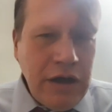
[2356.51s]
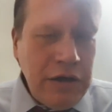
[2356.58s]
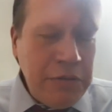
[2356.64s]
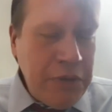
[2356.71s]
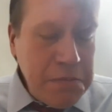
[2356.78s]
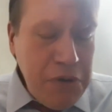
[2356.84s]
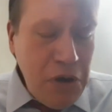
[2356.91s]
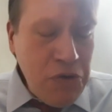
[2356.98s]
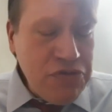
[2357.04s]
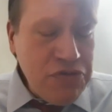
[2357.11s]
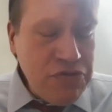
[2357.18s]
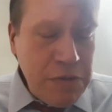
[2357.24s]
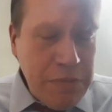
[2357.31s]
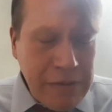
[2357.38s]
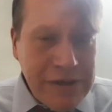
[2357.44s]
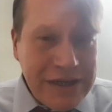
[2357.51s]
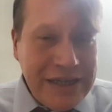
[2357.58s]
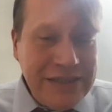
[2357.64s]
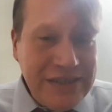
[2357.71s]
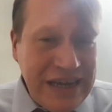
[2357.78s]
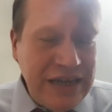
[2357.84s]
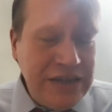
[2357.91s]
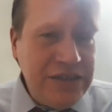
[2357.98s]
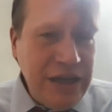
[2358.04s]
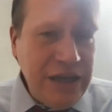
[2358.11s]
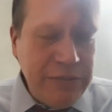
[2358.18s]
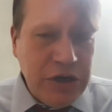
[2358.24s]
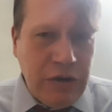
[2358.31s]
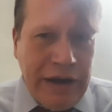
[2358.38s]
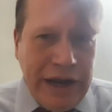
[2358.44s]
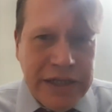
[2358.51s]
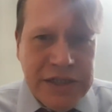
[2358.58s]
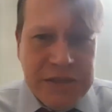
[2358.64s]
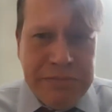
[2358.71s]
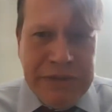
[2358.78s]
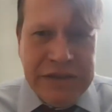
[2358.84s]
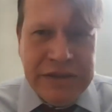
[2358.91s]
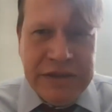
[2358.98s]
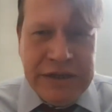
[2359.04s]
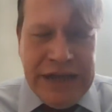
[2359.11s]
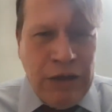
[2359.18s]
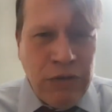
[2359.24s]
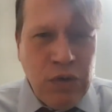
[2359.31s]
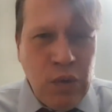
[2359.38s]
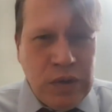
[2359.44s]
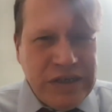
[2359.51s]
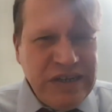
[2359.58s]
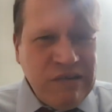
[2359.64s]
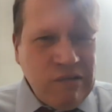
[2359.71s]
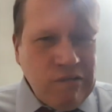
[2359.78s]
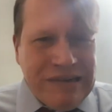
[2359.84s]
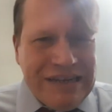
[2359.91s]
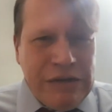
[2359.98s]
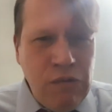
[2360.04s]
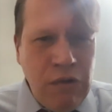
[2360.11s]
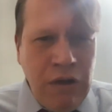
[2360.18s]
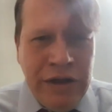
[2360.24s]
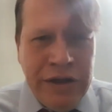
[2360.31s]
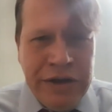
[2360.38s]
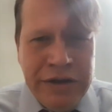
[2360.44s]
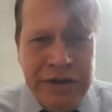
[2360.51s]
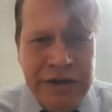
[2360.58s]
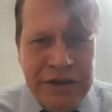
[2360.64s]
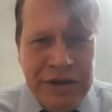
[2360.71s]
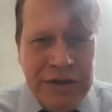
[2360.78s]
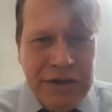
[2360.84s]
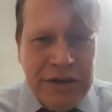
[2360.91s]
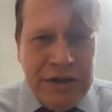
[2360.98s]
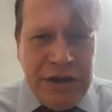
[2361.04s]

among both Republicans and Democrats meant that Al Gore didn't really run